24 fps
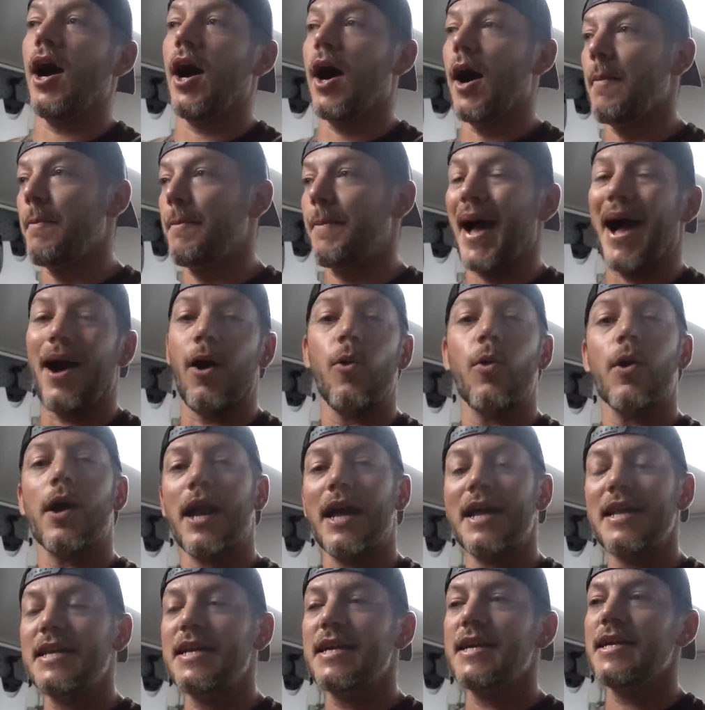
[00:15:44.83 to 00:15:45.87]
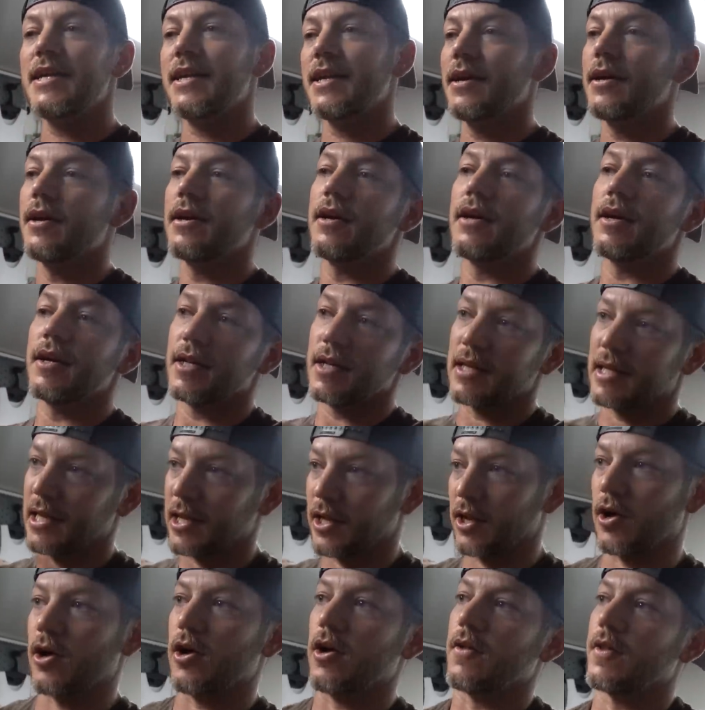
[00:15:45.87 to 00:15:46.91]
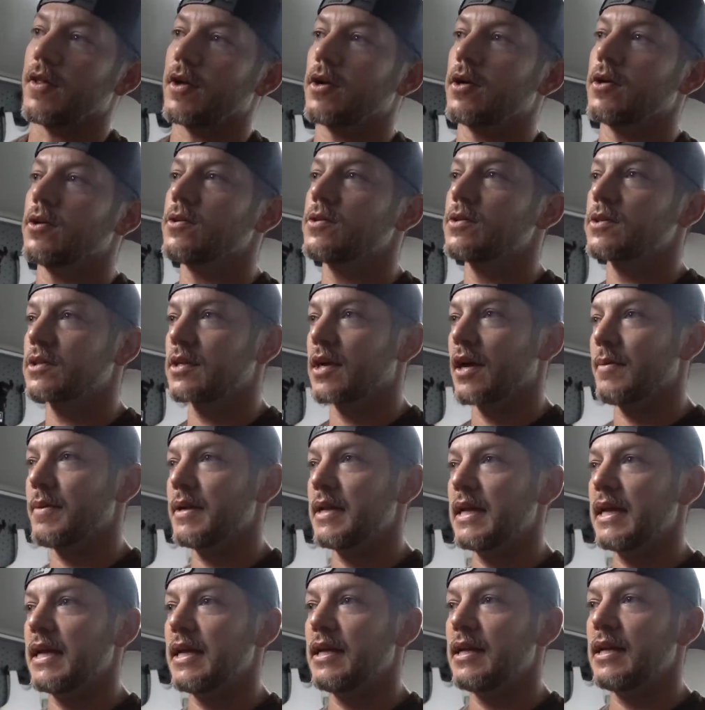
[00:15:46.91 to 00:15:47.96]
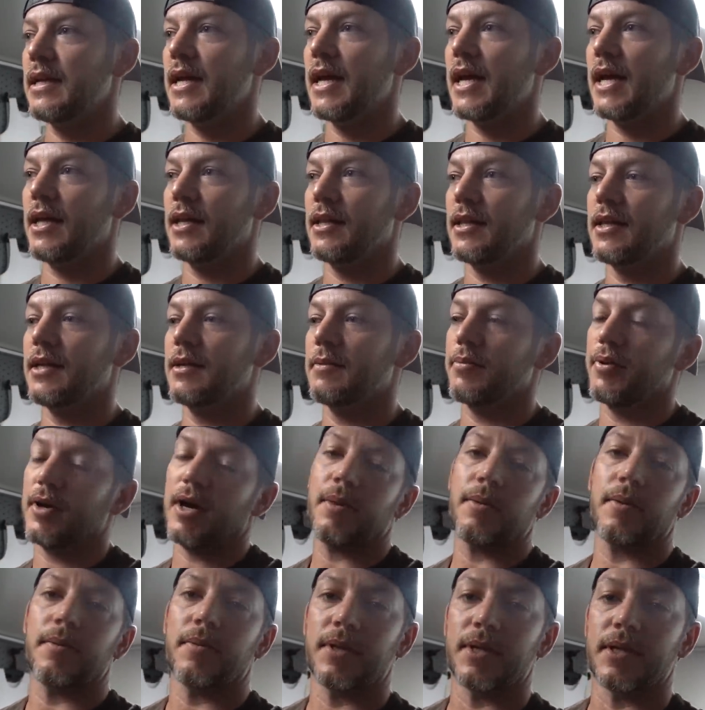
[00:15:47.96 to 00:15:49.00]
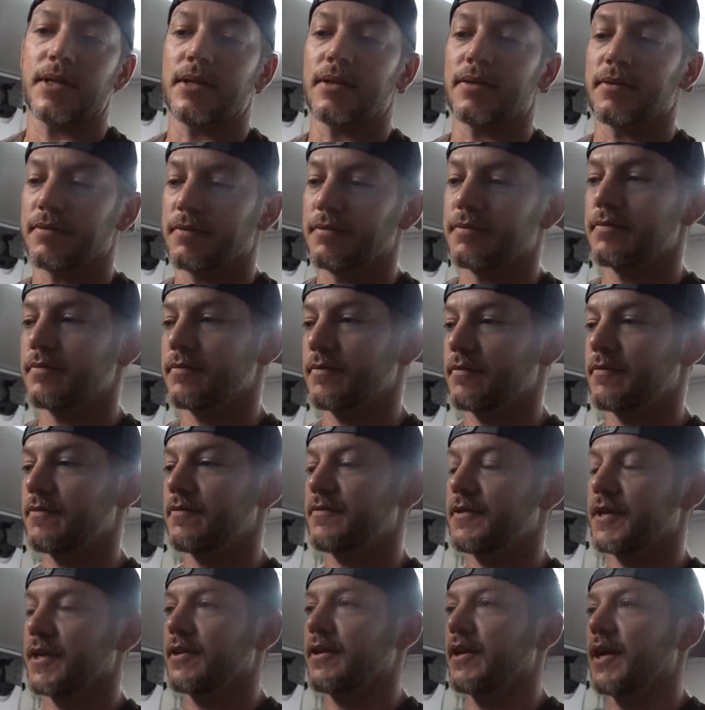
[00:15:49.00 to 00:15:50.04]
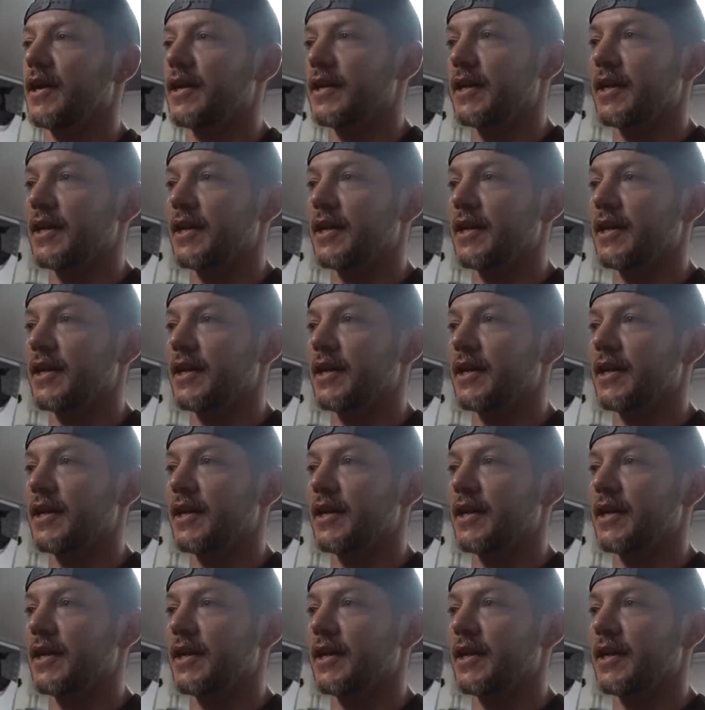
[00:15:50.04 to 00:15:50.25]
about what I need get all those coming in and then probably figure out